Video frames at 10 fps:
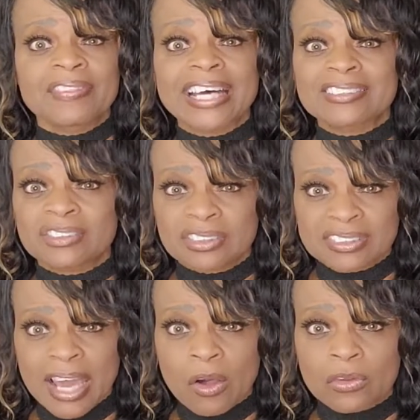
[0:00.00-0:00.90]
That's the
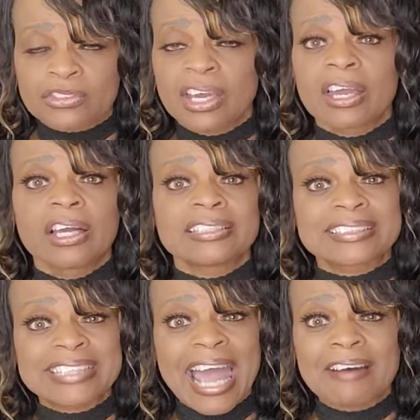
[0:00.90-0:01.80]
sales,
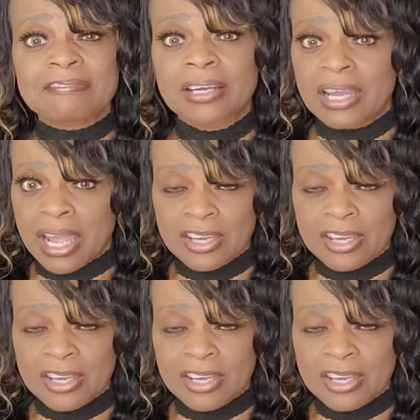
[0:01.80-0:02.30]
staff,